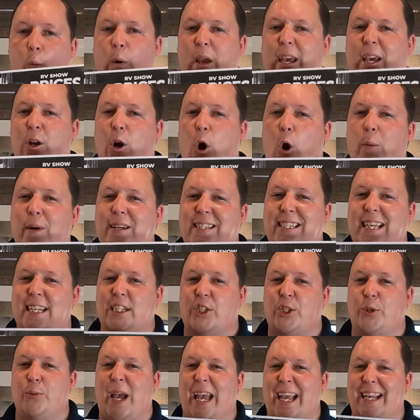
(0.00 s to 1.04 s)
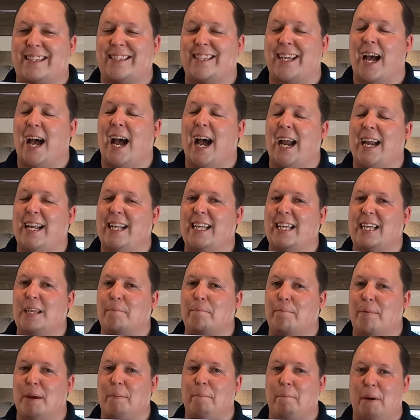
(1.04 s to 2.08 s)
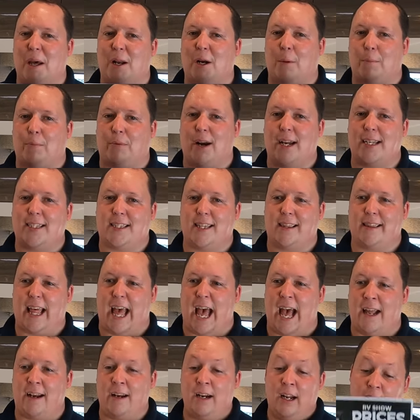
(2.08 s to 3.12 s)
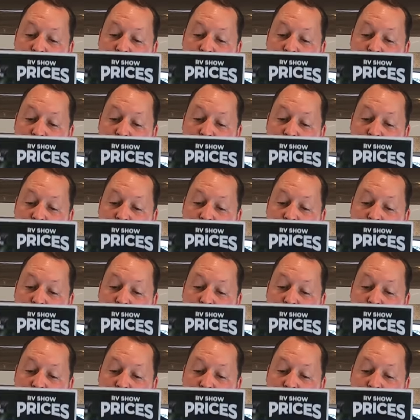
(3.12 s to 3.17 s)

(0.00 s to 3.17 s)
we can always get you a tiny bit better price than that.